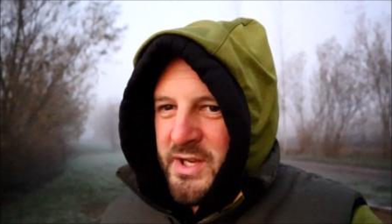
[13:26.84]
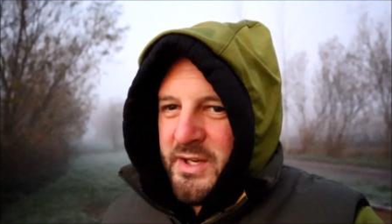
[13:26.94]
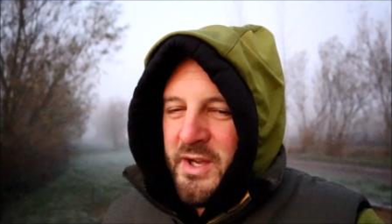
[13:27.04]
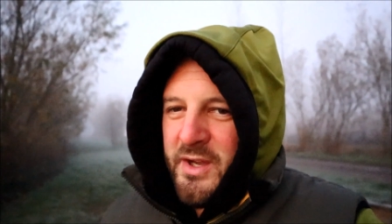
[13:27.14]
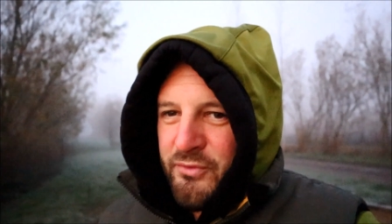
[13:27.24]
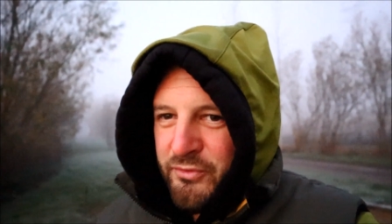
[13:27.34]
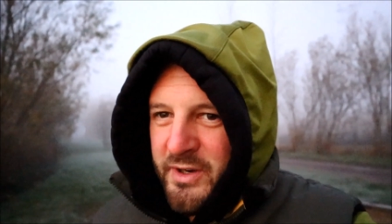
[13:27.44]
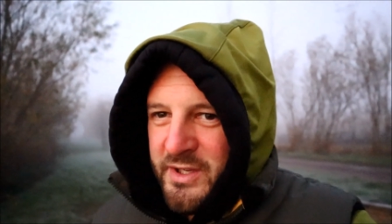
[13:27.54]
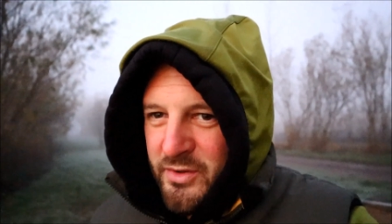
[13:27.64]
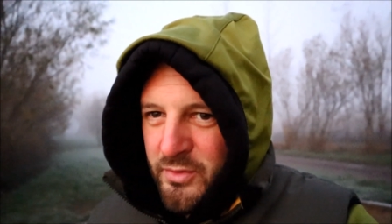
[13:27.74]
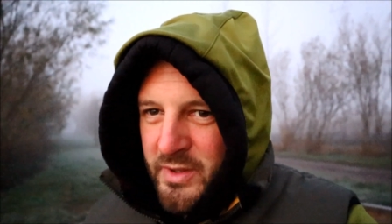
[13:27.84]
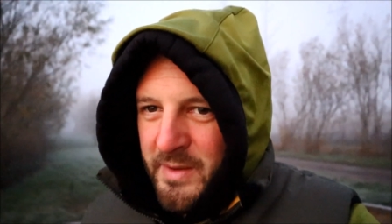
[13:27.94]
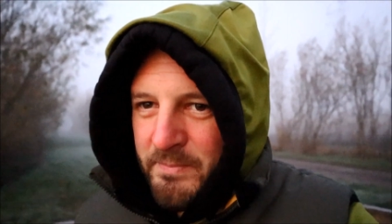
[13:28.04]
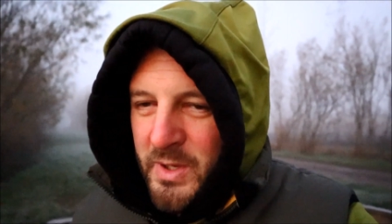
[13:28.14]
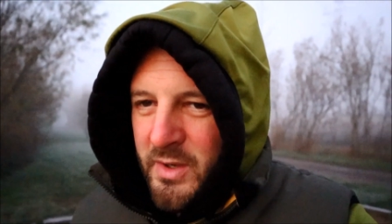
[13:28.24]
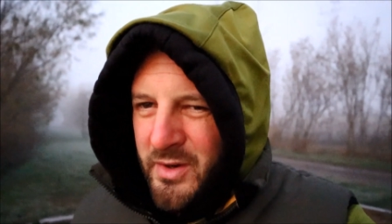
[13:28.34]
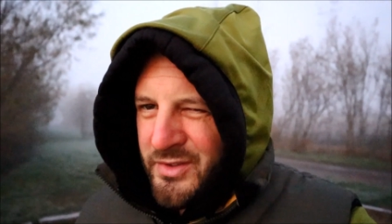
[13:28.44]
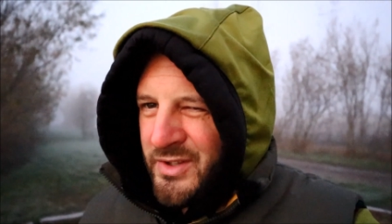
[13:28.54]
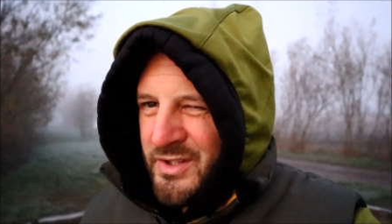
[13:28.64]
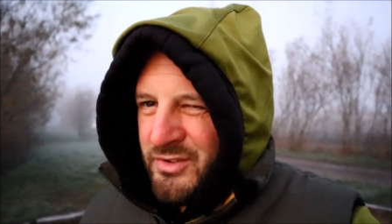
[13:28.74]
in, redo them.
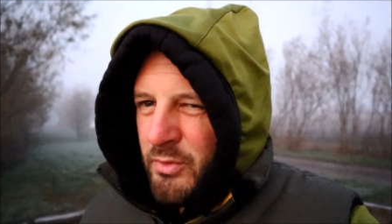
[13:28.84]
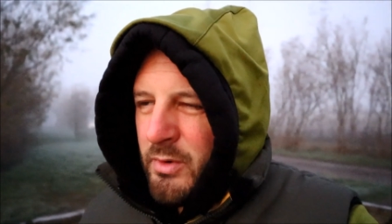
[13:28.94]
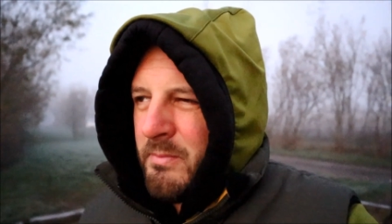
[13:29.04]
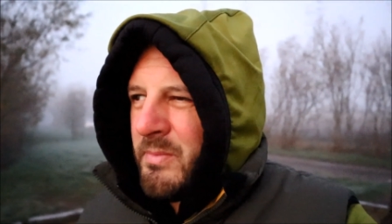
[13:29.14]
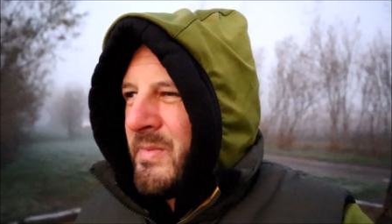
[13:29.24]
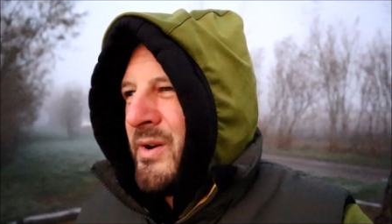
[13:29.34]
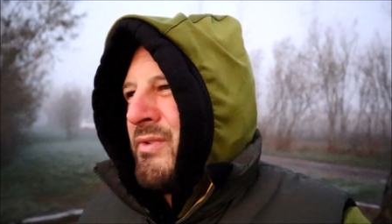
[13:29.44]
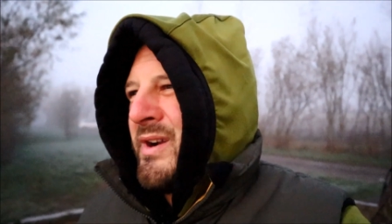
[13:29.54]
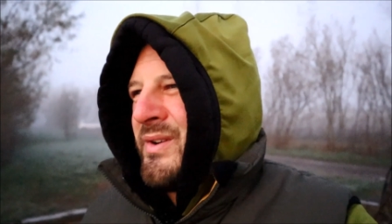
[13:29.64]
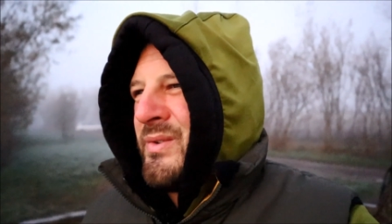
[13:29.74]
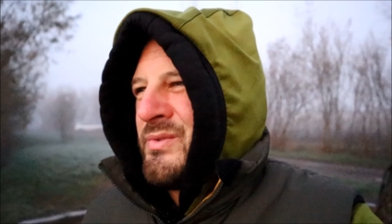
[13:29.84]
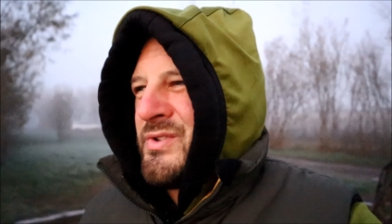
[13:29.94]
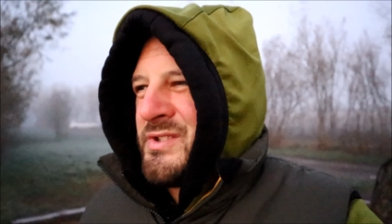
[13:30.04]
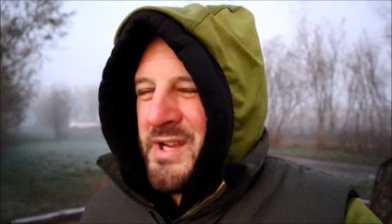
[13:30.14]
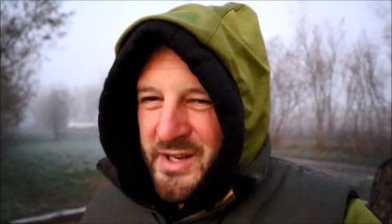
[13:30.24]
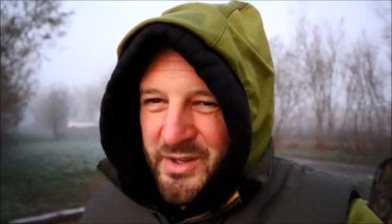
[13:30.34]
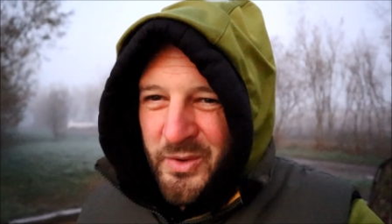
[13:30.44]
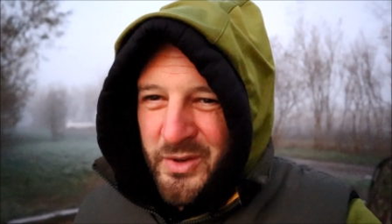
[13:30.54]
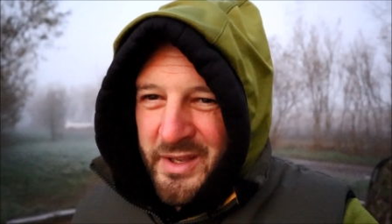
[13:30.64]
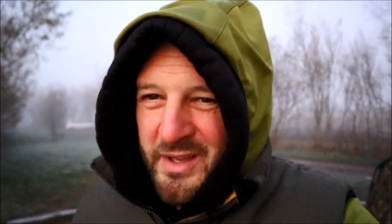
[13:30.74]
I did do them around 10
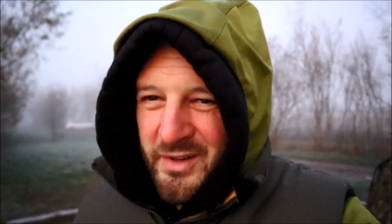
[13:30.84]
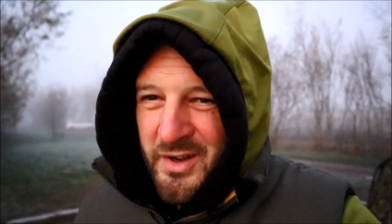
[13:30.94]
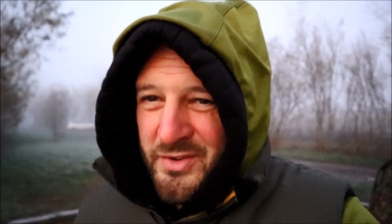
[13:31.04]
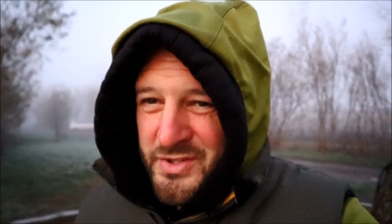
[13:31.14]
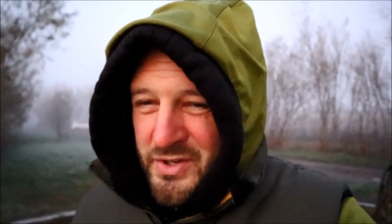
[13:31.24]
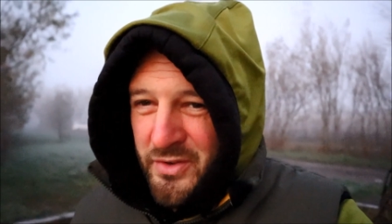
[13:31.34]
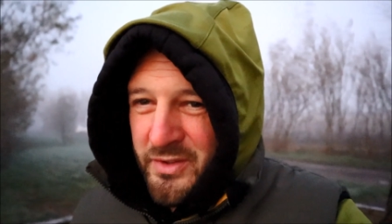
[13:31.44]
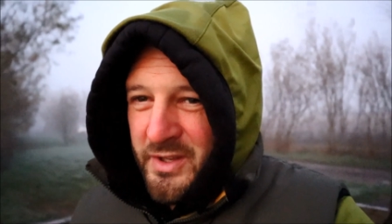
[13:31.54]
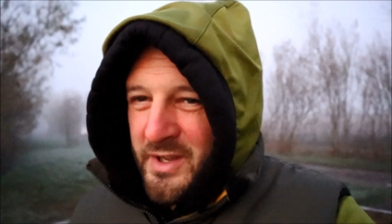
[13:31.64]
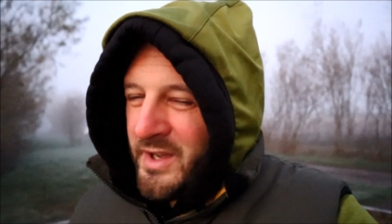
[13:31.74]
o'clock again last night,